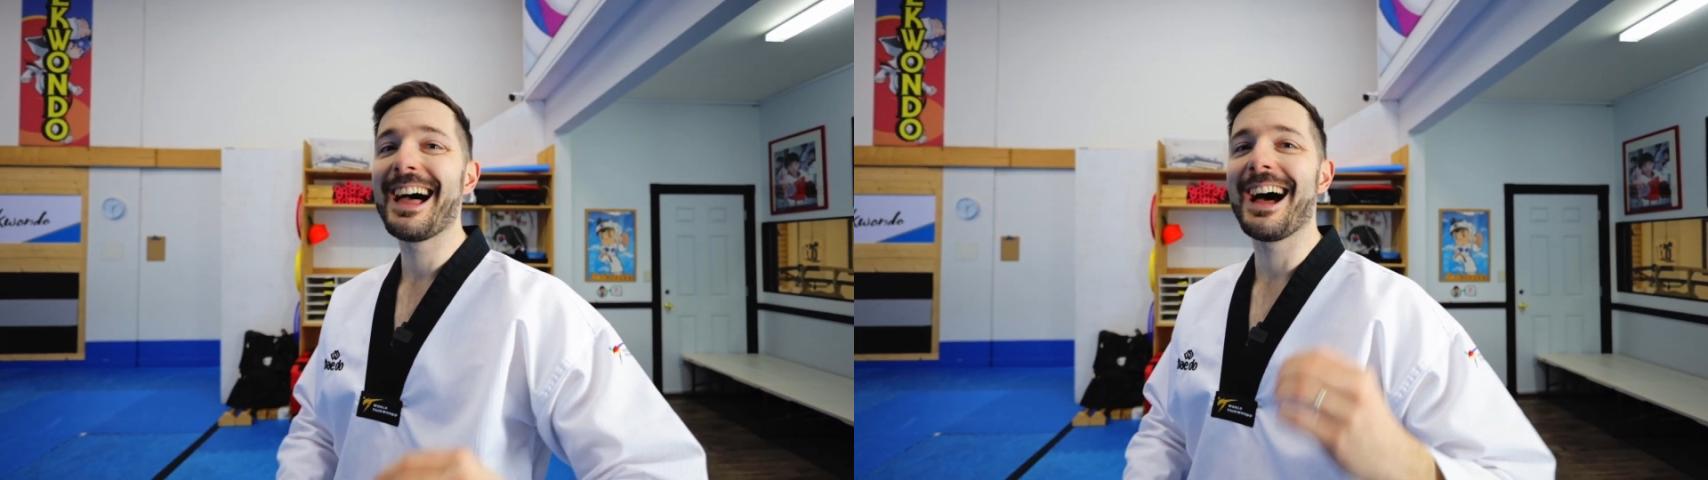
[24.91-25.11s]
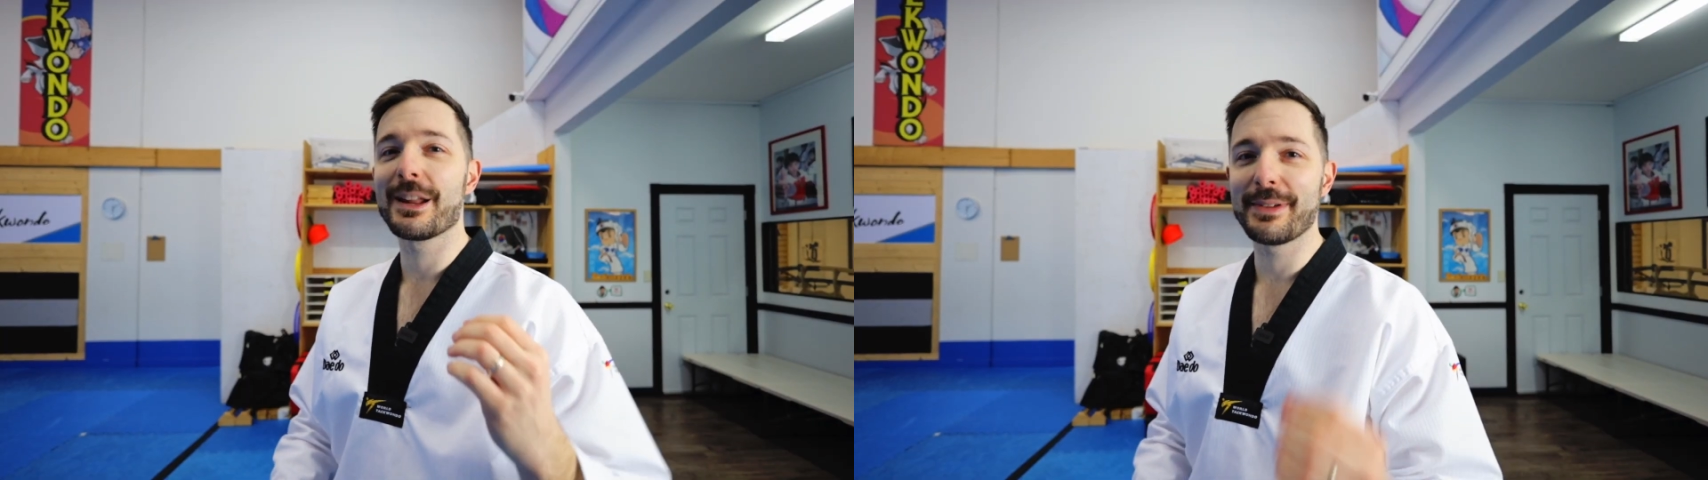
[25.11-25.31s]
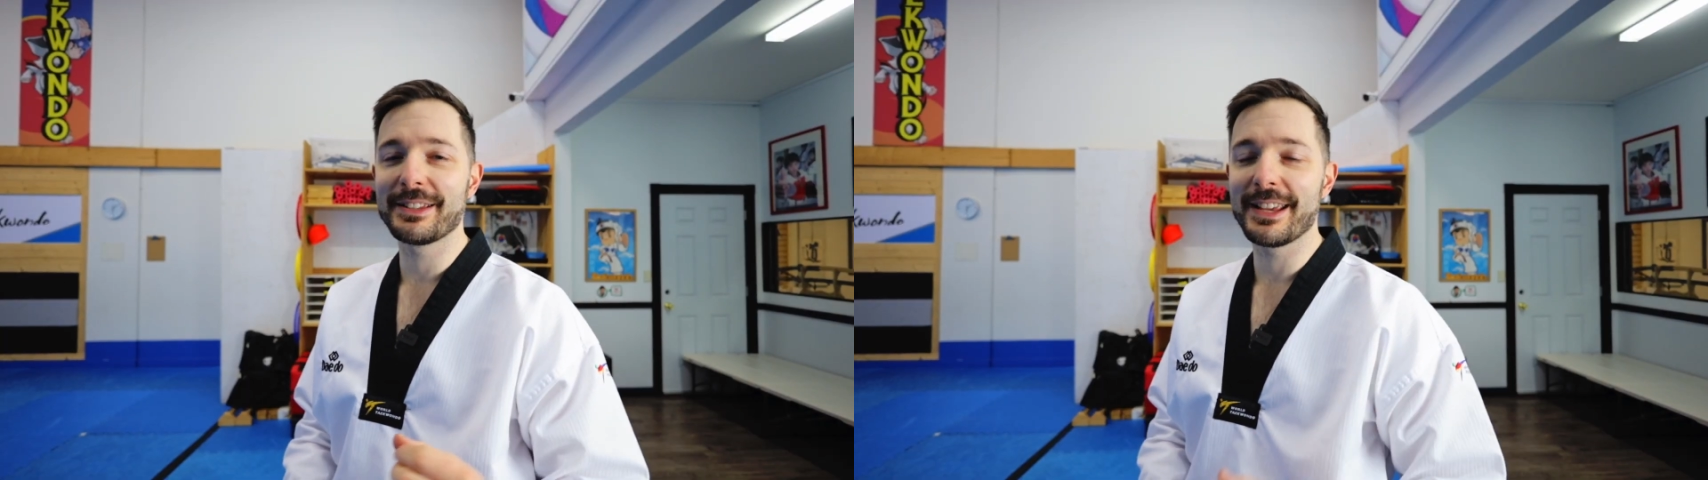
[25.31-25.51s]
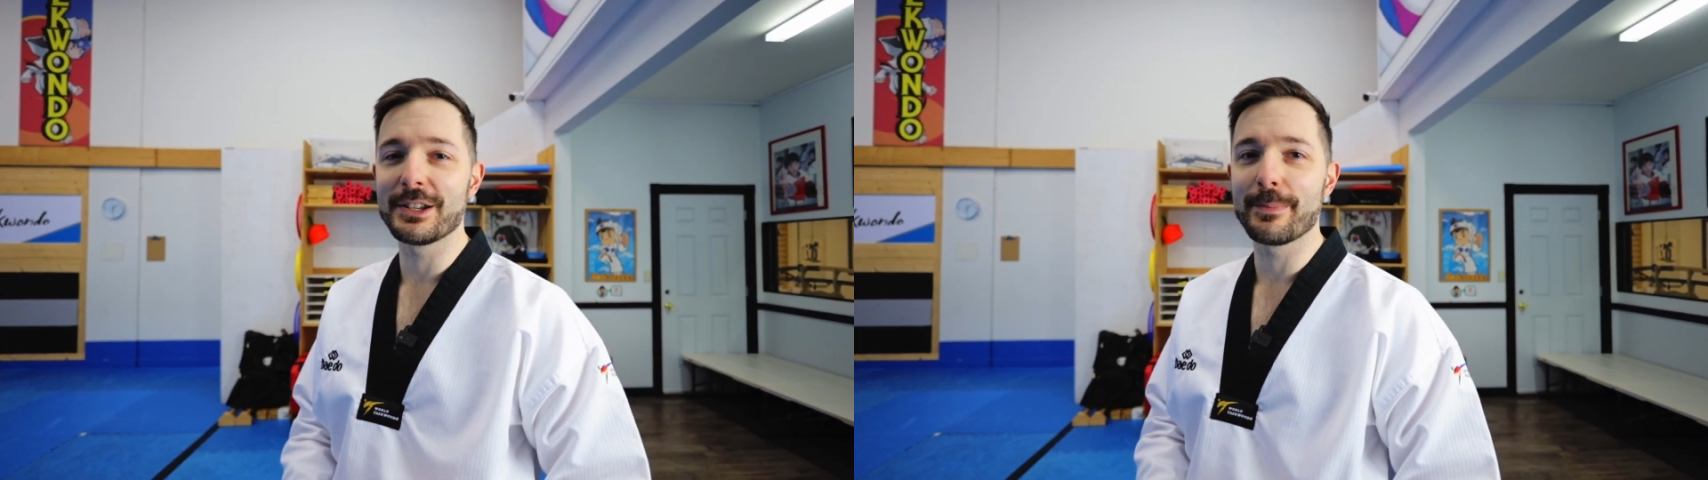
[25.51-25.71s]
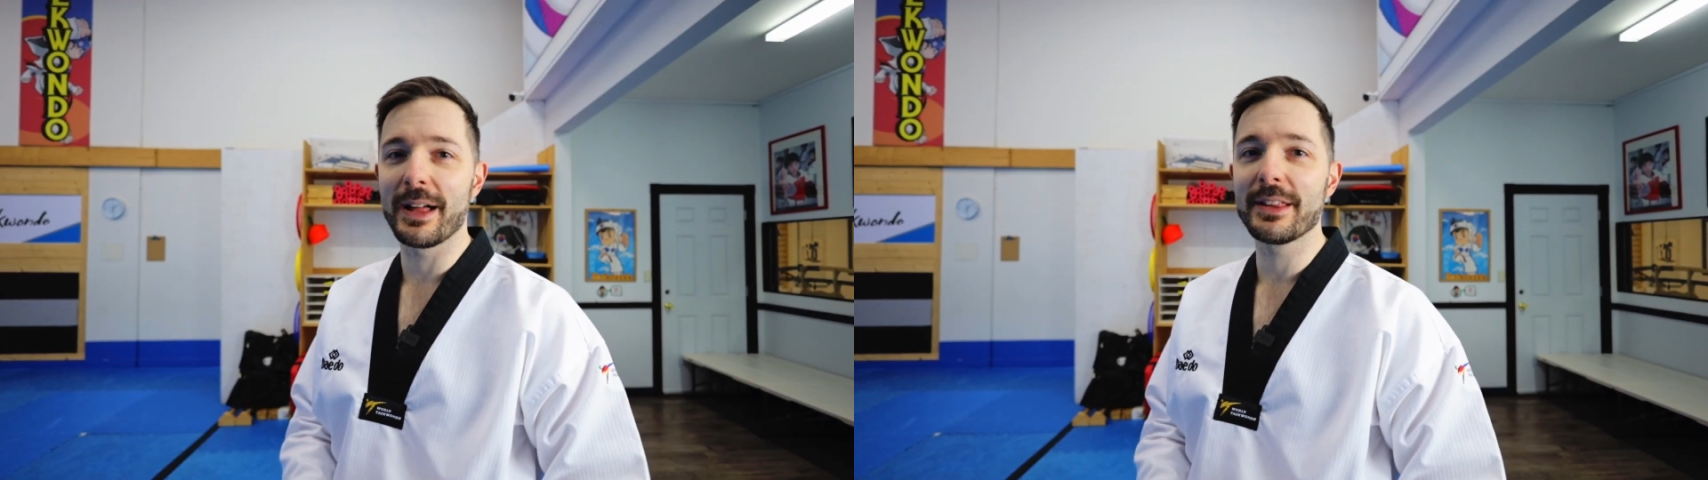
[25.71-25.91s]
how to maintain
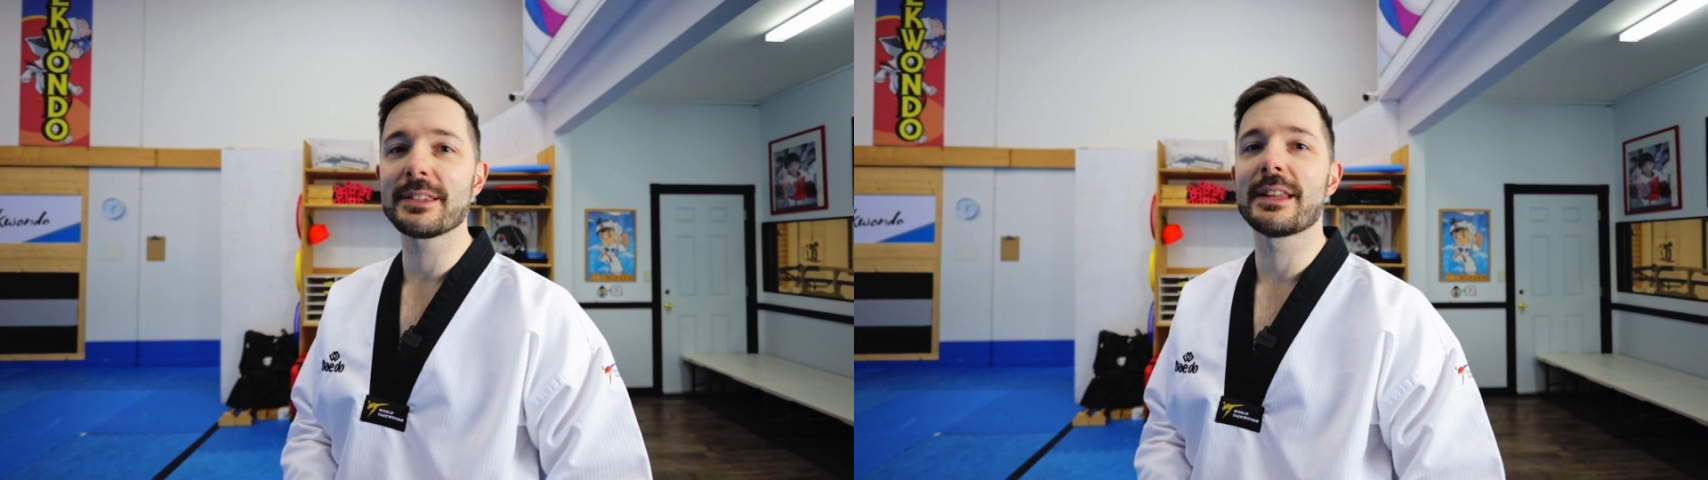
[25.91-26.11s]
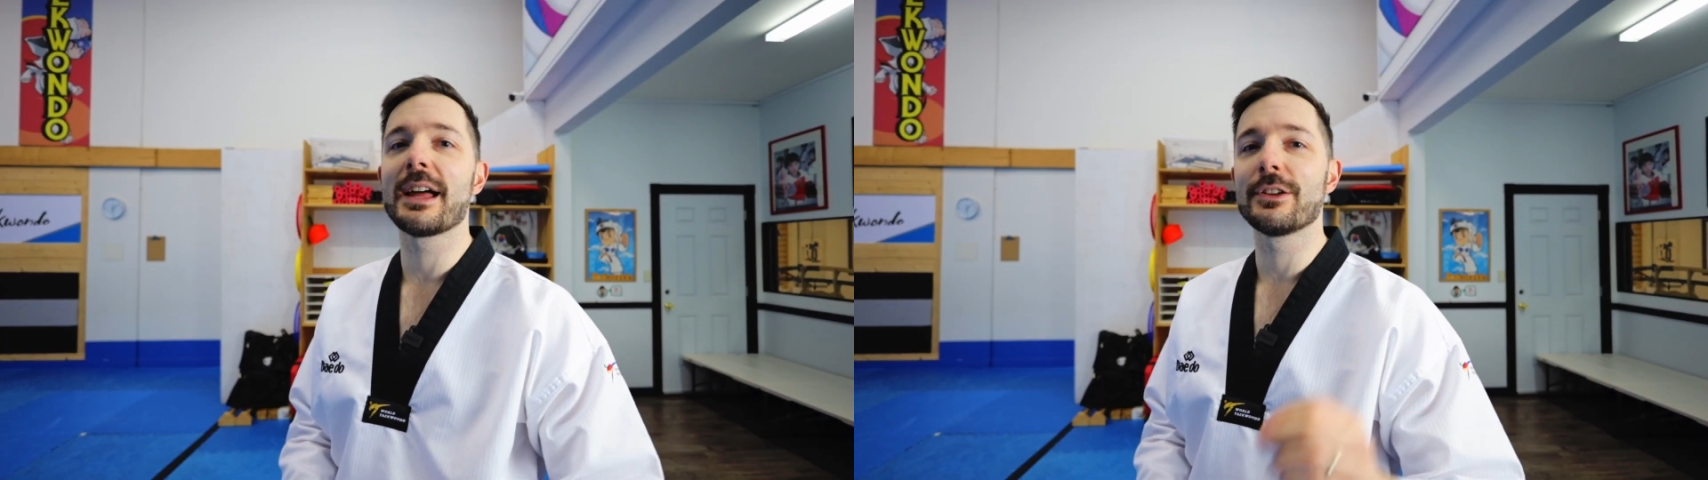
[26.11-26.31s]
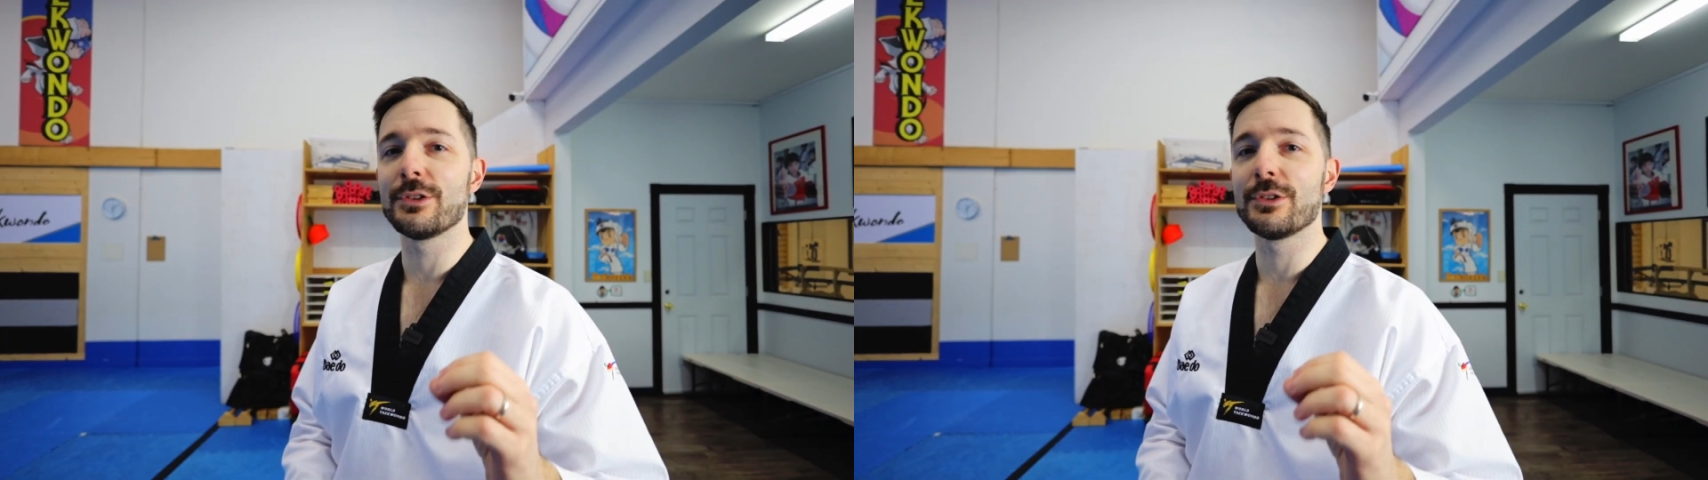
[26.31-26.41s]
your balance and how to